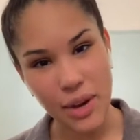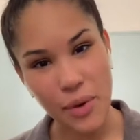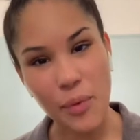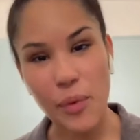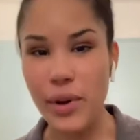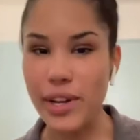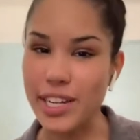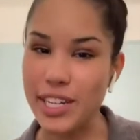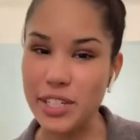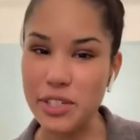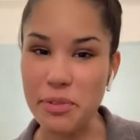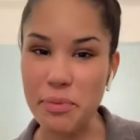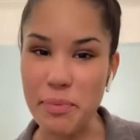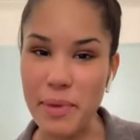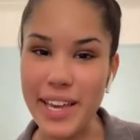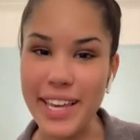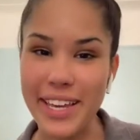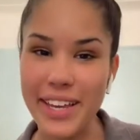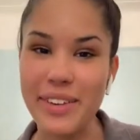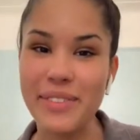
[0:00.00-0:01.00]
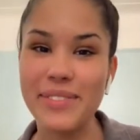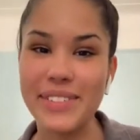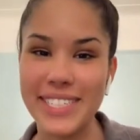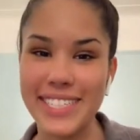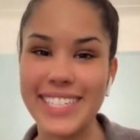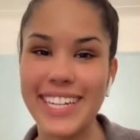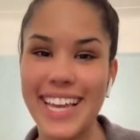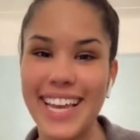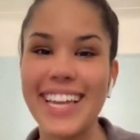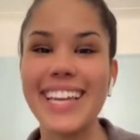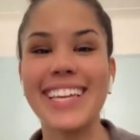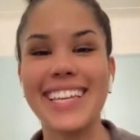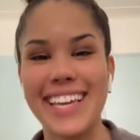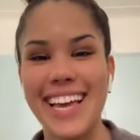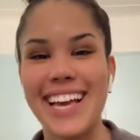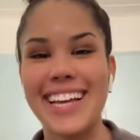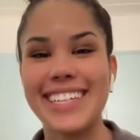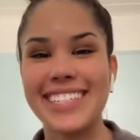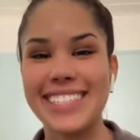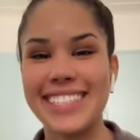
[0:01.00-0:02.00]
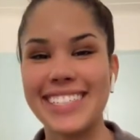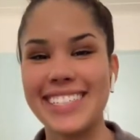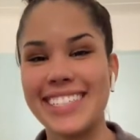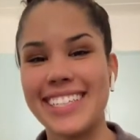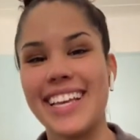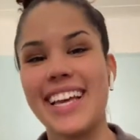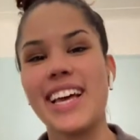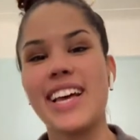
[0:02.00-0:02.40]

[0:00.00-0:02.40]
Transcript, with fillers: we're gonna do makeup today, yes.